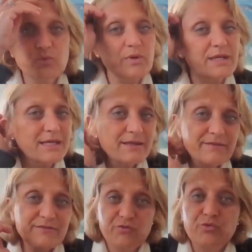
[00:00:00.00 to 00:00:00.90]
we need
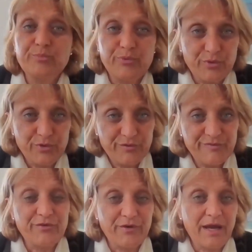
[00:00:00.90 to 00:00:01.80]
support
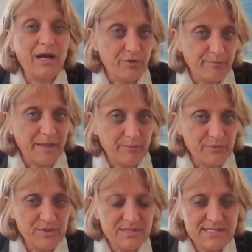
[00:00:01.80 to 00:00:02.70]
for our
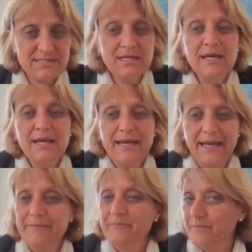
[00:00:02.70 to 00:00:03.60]
members,
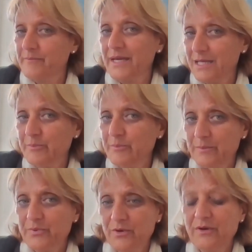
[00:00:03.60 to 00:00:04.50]
and many
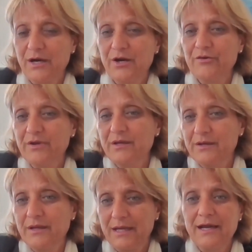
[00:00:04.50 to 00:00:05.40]
people are
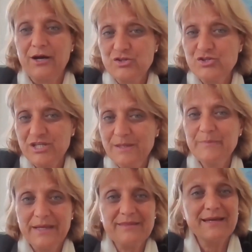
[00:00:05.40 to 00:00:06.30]
in hardship
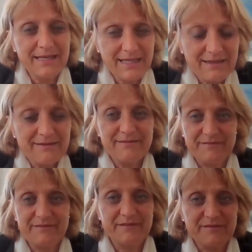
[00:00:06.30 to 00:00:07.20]
and they need
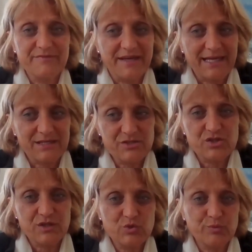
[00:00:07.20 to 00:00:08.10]
the
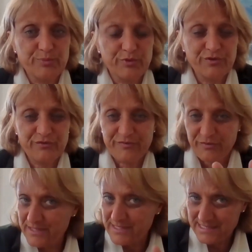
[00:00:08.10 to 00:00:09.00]
financial support for
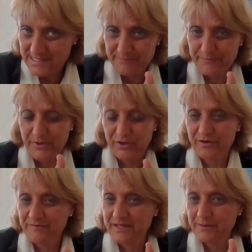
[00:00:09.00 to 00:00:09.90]
this part
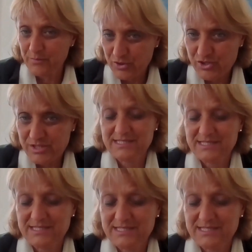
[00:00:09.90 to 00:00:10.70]
of the emergency.